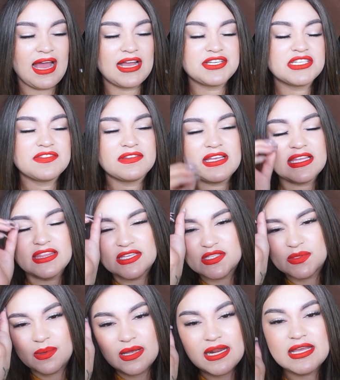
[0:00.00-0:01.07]
I just feel like
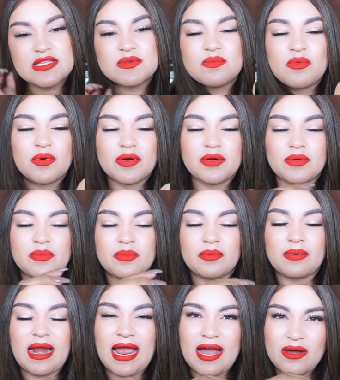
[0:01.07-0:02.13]
this one is more
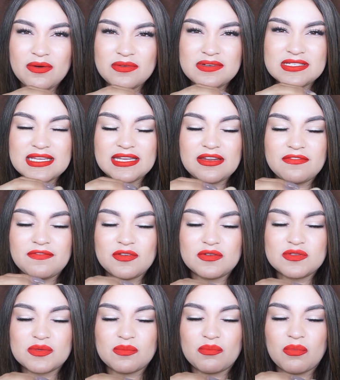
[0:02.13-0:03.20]
round and it
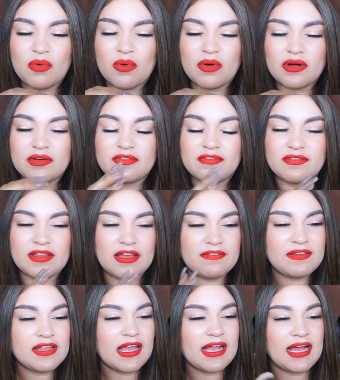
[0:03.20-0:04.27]
feels more
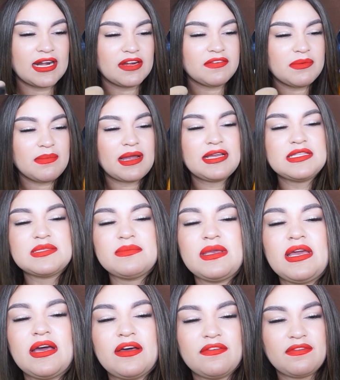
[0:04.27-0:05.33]
fluffy. Like, it kind of reminds
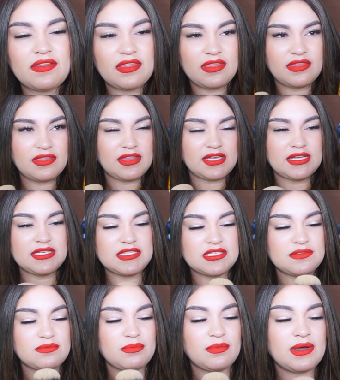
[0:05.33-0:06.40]
me of
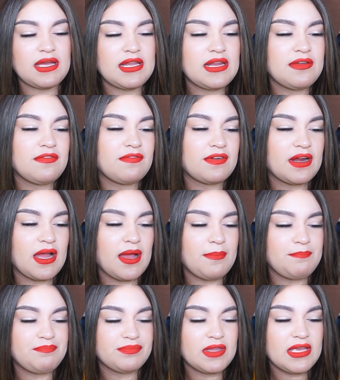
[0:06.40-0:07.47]
this one
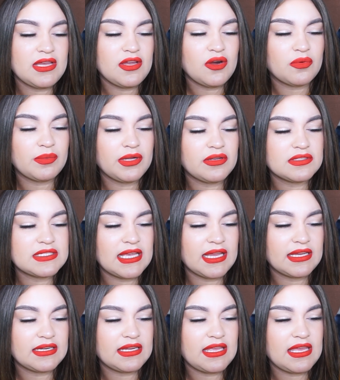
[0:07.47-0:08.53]
from Real
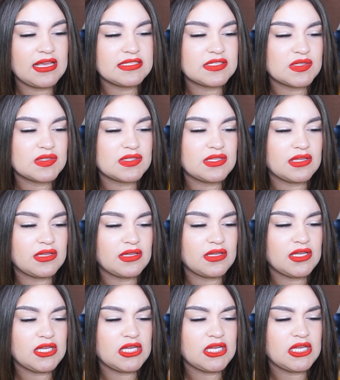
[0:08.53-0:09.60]
Techniques. This is
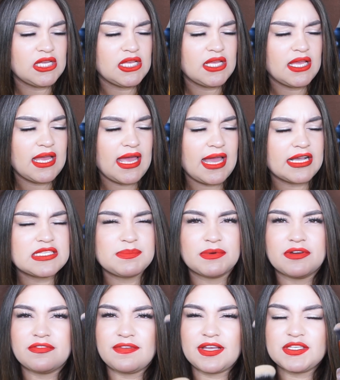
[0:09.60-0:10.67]
the
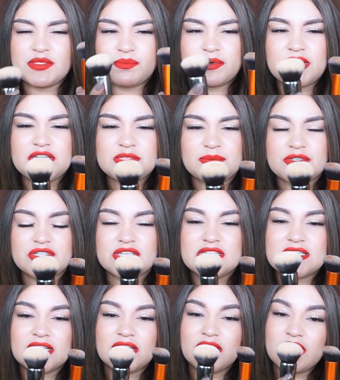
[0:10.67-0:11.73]
Expert Face Brush, but
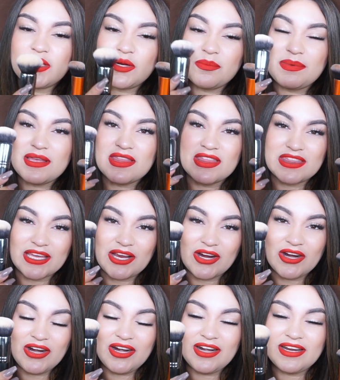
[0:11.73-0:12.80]
just a little bit
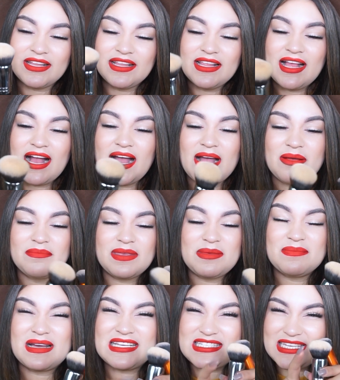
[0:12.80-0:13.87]
thicker. Y
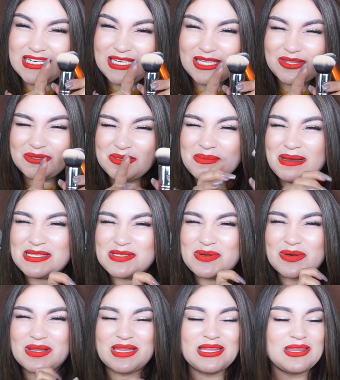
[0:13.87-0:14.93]
más llenito y más
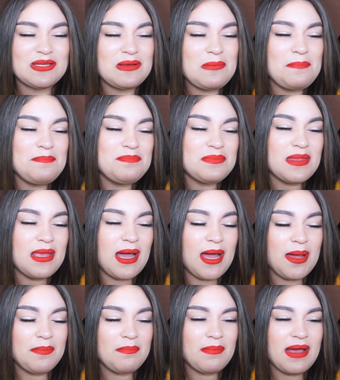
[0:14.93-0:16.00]
gordito.
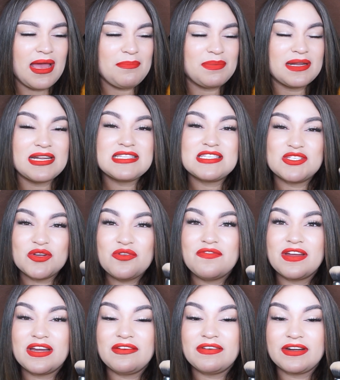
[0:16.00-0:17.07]
But it's still
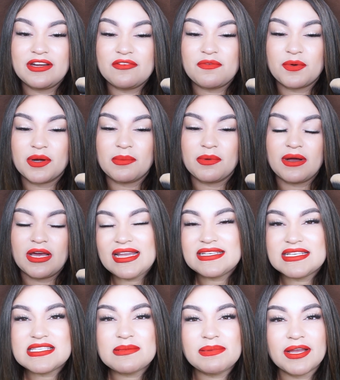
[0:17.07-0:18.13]
very, very affordable. It
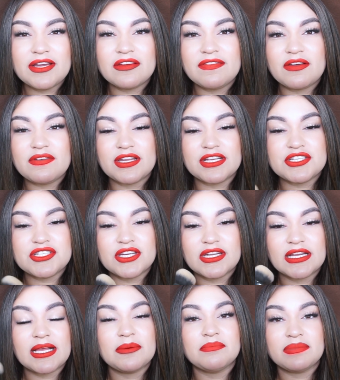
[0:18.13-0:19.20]
does apply your
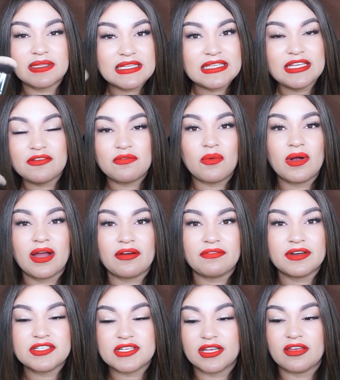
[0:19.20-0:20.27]
foundation completely full
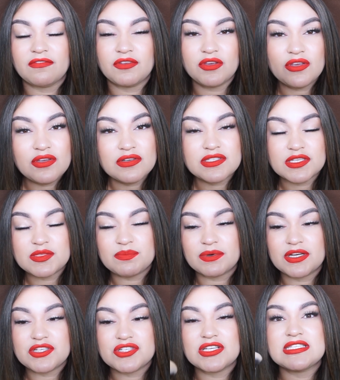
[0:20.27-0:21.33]
coverage. Like if you use this
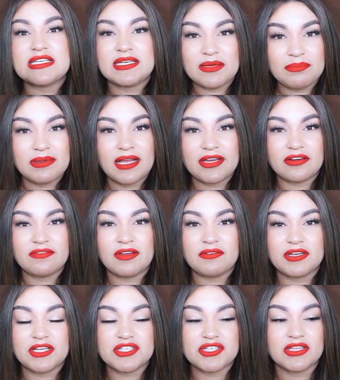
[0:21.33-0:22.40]
brush, it's gonna apply your
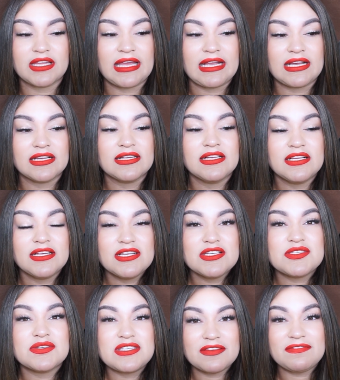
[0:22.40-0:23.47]
foundation. Like,
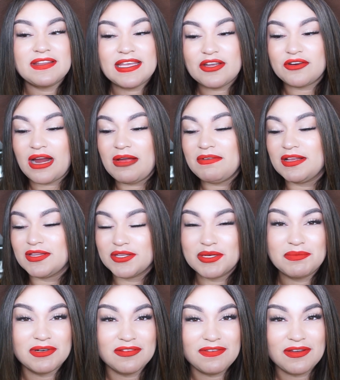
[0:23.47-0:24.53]
so definitely grab a
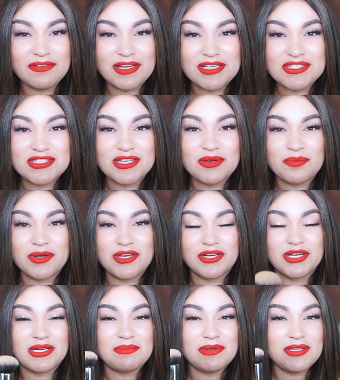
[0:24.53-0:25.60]
little bit of foundation when
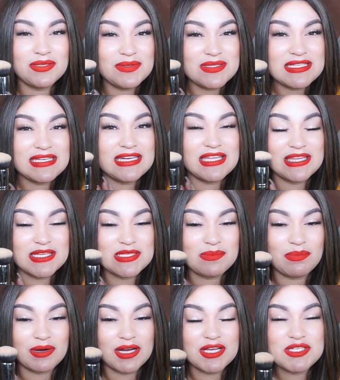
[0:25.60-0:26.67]
you're gonna be using this
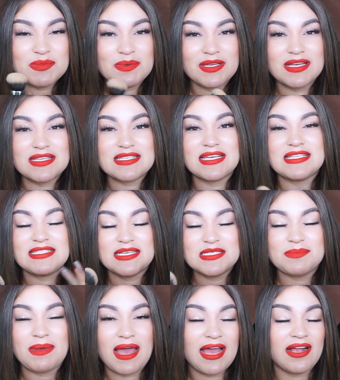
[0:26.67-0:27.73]
brush, because it
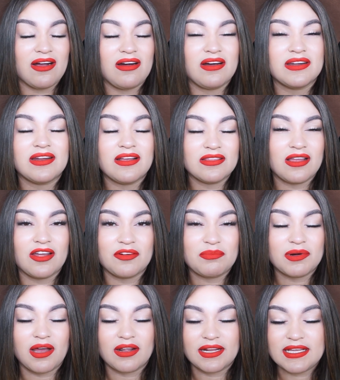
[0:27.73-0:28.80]
does pack on a lot of
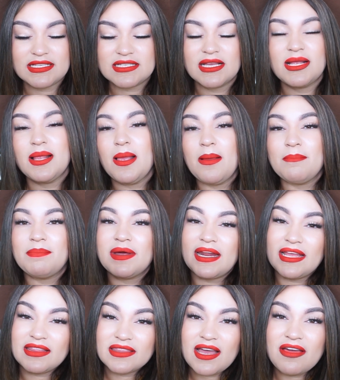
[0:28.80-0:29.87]
product. But
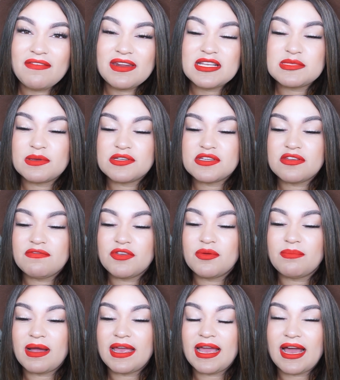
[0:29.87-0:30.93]
I love it, especially if
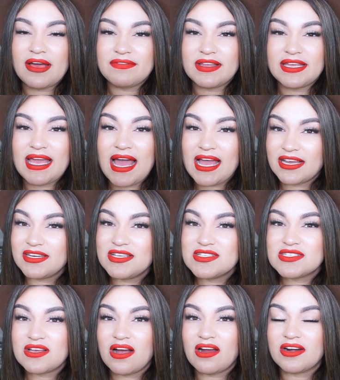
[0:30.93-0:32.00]
you might have like acne
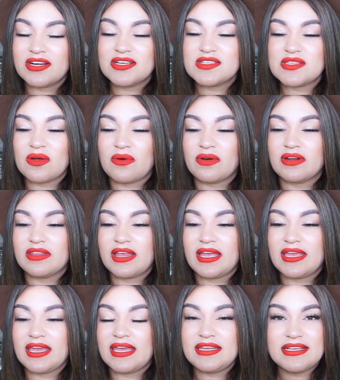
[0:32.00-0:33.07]
scars or
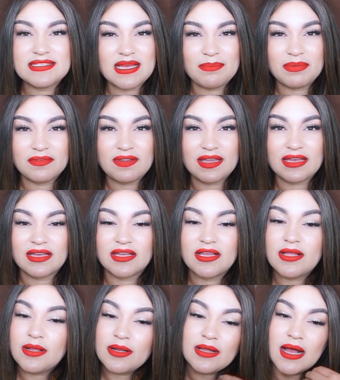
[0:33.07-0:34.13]
like any type of like
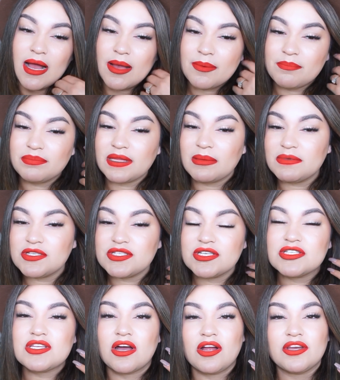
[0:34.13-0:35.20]

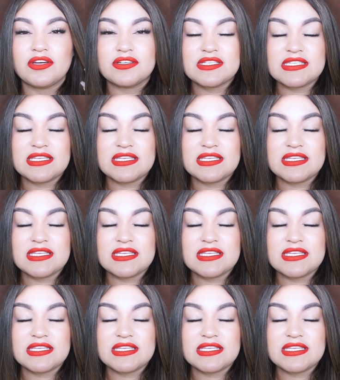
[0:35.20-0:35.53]
blemishes on your